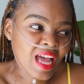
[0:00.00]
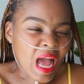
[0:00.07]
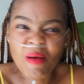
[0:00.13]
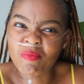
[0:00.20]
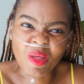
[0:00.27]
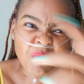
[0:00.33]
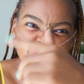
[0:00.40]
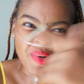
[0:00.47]

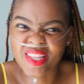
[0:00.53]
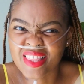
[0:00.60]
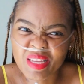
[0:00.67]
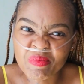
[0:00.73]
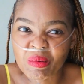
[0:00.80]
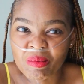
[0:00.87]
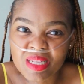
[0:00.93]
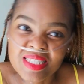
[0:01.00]
I'm not
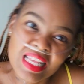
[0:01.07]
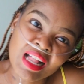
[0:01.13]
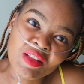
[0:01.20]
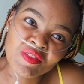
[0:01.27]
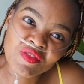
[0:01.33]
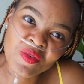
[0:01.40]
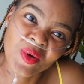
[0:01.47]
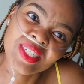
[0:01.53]
breathing by
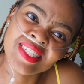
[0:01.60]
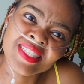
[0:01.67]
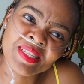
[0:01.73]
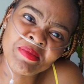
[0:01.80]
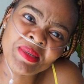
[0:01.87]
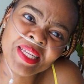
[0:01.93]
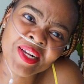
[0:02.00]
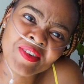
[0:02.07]
myself. What is the
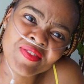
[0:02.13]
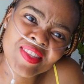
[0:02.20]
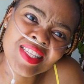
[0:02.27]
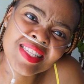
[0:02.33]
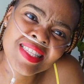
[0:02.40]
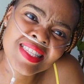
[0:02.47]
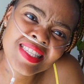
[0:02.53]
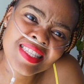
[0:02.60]
meaning of
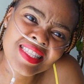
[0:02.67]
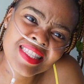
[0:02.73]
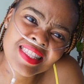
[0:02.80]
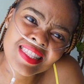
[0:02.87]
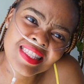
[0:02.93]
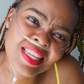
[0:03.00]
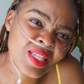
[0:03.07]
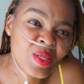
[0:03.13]
this?
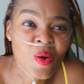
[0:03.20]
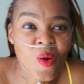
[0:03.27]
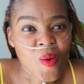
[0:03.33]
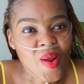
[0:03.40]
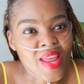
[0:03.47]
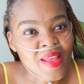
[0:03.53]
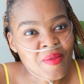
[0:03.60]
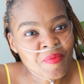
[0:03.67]
There's no
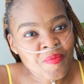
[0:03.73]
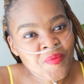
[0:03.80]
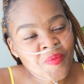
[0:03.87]
way.